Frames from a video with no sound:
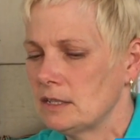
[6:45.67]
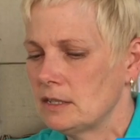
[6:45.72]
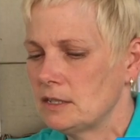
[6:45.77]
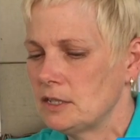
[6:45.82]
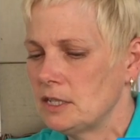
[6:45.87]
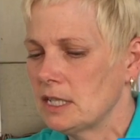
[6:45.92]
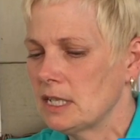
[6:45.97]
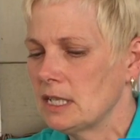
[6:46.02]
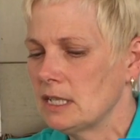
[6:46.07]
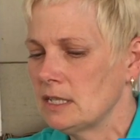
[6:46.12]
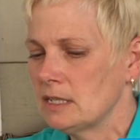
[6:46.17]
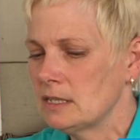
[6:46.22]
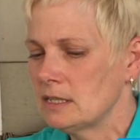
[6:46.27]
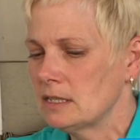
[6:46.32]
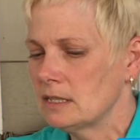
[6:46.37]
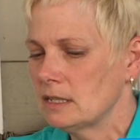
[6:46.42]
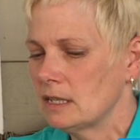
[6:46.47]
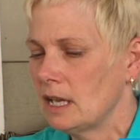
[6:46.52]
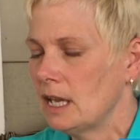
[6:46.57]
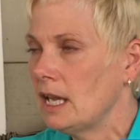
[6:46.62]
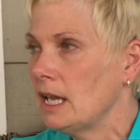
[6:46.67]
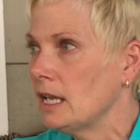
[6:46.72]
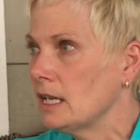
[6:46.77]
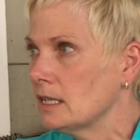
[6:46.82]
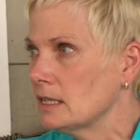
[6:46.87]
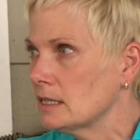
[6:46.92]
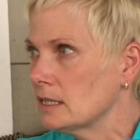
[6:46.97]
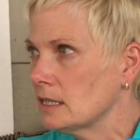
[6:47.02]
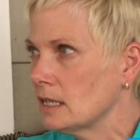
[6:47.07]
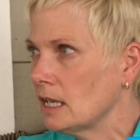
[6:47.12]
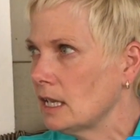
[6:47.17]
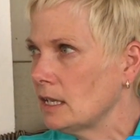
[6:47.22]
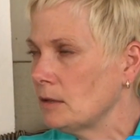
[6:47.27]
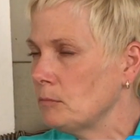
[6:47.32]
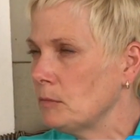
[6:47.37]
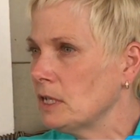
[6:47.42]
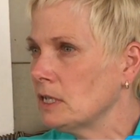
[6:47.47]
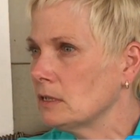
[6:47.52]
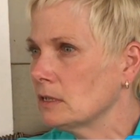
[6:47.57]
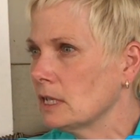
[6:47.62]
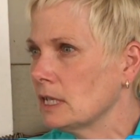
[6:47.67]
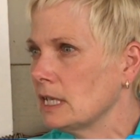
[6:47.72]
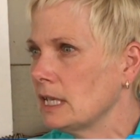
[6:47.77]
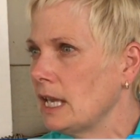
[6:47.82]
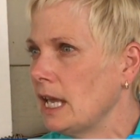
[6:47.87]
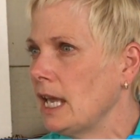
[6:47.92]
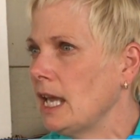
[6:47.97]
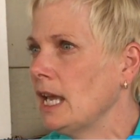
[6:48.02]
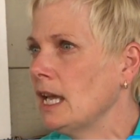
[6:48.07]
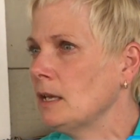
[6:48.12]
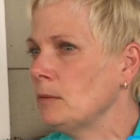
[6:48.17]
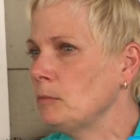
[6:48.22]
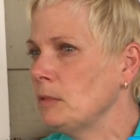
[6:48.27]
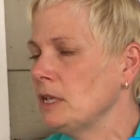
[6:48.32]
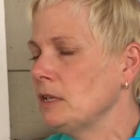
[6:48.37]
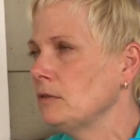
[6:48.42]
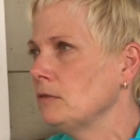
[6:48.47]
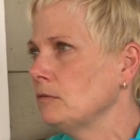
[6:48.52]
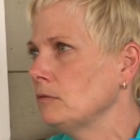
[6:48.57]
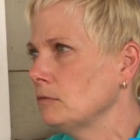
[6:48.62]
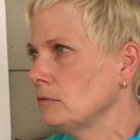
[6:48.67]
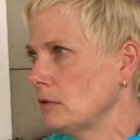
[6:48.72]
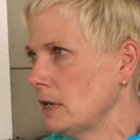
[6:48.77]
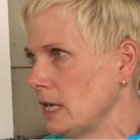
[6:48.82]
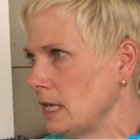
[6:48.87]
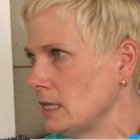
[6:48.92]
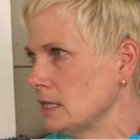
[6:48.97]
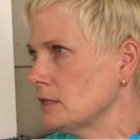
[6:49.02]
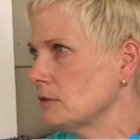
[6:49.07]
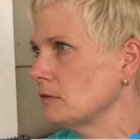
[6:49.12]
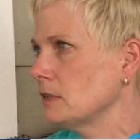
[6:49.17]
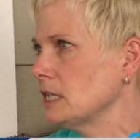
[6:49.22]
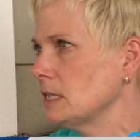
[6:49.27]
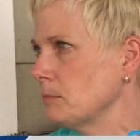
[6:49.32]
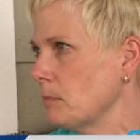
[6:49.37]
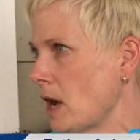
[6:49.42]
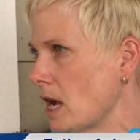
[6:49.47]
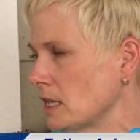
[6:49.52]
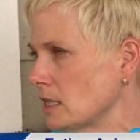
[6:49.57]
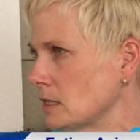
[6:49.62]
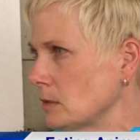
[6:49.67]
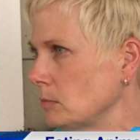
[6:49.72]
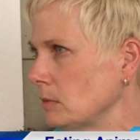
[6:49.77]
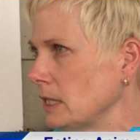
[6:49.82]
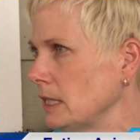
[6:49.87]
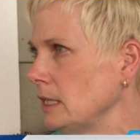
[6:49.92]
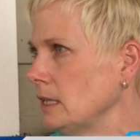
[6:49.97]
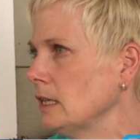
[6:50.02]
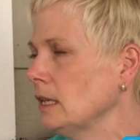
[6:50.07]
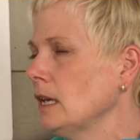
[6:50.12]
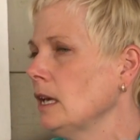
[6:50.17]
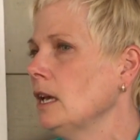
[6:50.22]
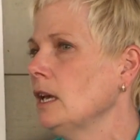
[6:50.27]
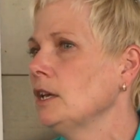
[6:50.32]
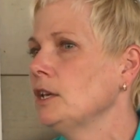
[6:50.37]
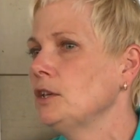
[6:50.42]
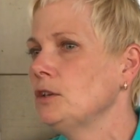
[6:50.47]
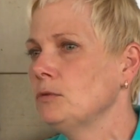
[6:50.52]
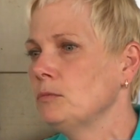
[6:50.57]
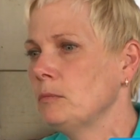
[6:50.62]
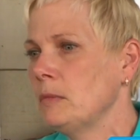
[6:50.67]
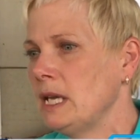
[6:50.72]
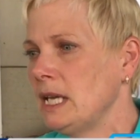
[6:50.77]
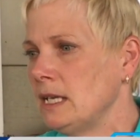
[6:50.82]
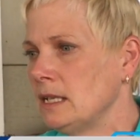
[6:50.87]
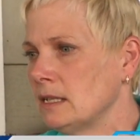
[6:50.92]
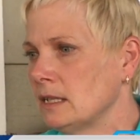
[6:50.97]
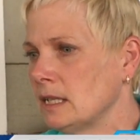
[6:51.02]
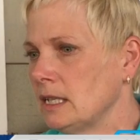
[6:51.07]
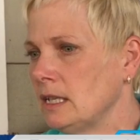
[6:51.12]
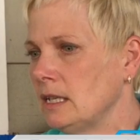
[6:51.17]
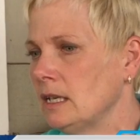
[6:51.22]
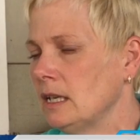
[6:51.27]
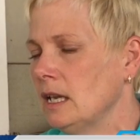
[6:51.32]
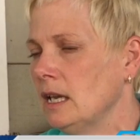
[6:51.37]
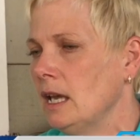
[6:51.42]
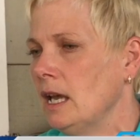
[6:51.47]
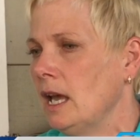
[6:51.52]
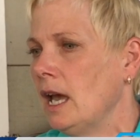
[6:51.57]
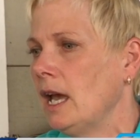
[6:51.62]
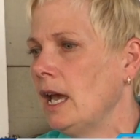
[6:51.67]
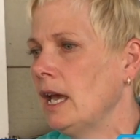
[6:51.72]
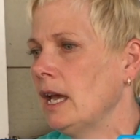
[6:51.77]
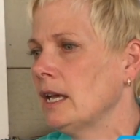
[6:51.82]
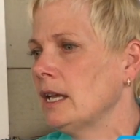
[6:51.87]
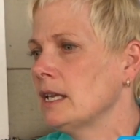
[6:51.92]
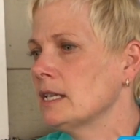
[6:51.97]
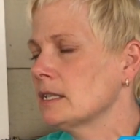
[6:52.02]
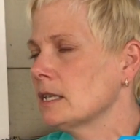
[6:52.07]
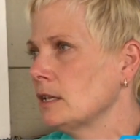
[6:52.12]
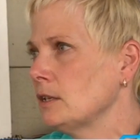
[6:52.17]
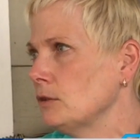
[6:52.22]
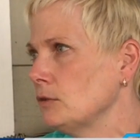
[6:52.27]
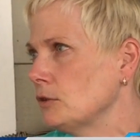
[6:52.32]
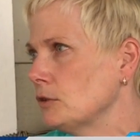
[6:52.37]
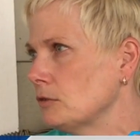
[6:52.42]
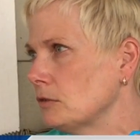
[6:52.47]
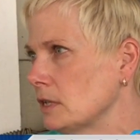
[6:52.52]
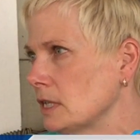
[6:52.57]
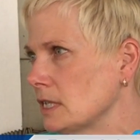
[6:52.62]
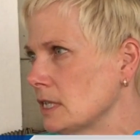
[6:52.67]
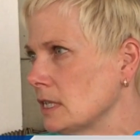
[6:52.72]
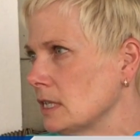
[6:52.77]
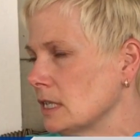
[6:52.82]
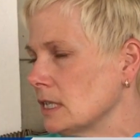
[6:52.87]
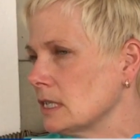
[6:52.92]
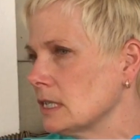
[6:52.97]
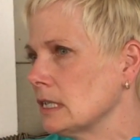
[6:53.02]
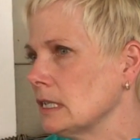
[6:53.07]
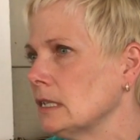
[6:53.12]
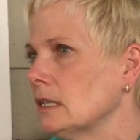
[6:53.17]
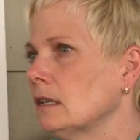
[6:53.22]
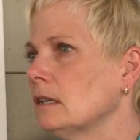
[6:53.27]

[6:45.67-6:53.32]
Chickens, eggs, and milk can be raised responsibly, humanely, and as a nutritionist,